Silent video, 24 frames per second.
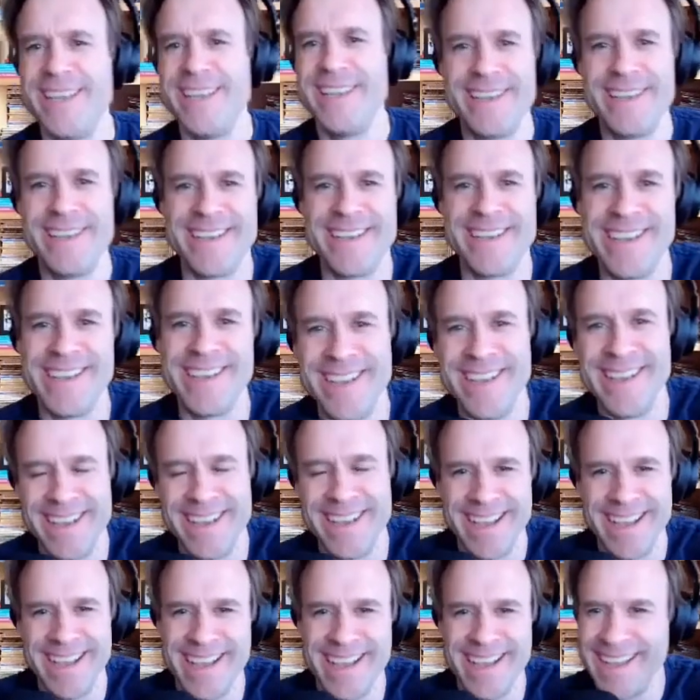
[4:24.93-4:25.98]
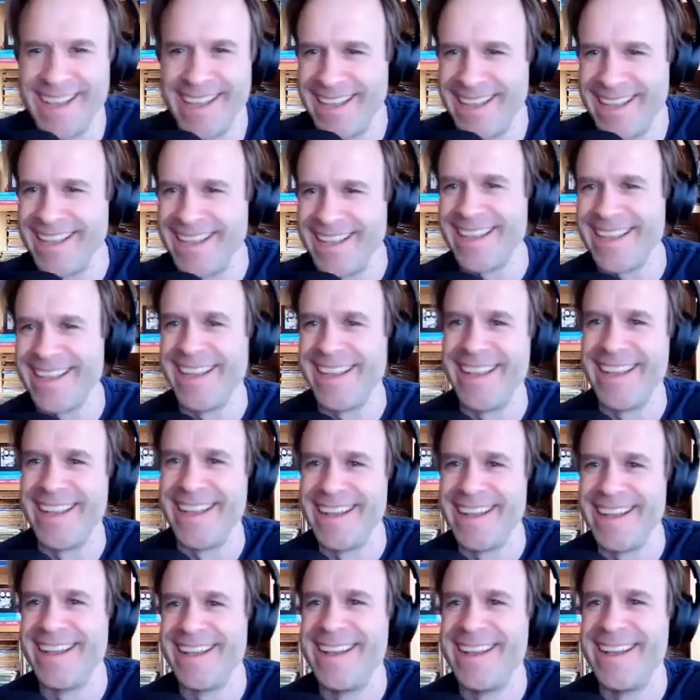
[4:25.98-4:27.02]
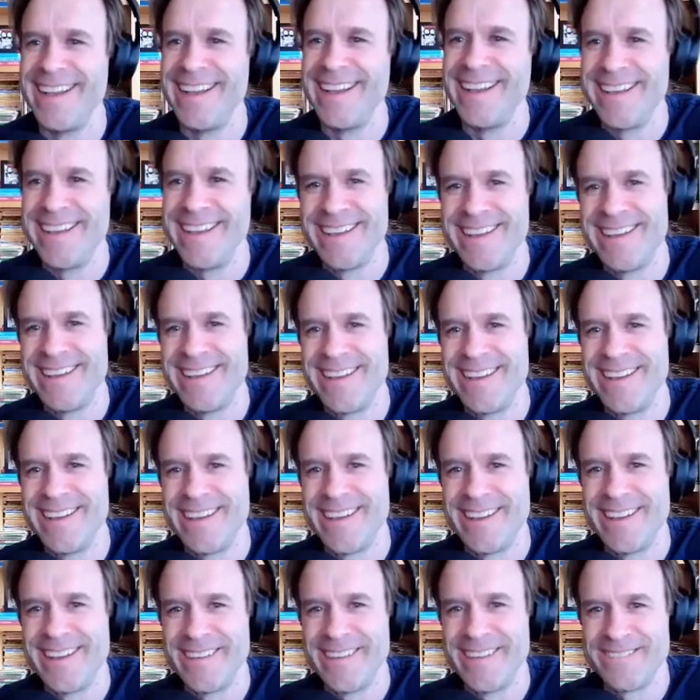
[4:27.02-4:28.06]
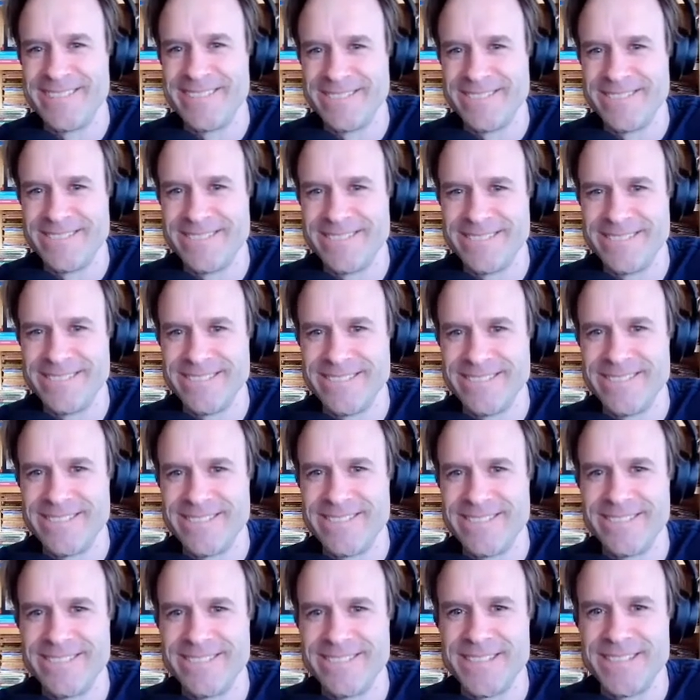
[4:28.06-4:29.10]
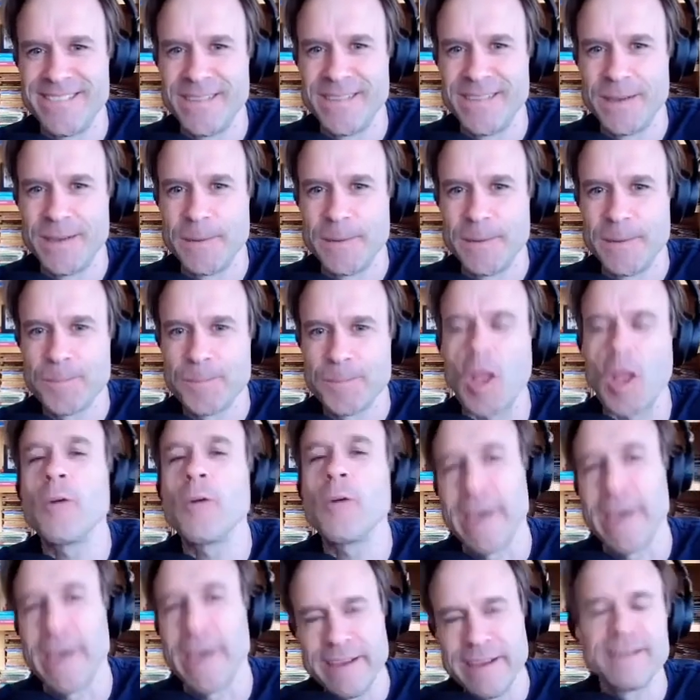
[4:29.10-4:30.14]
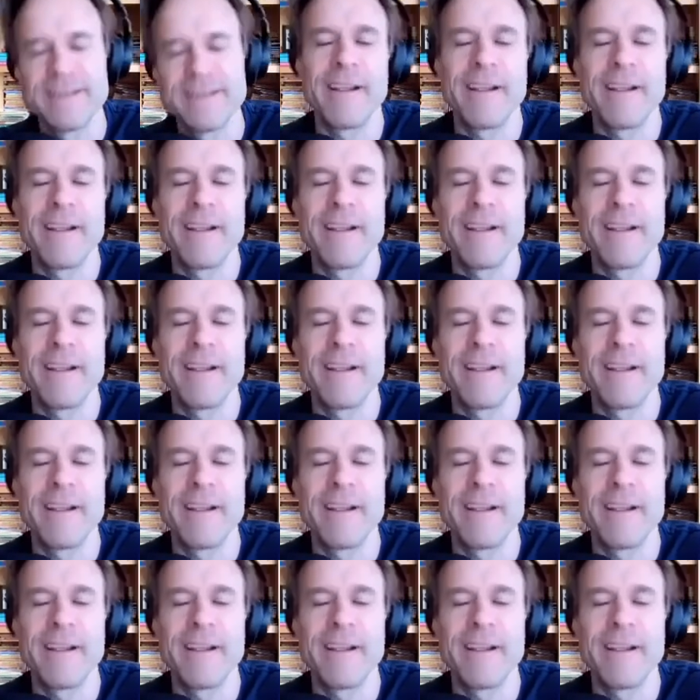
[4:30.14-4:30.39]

[no speech]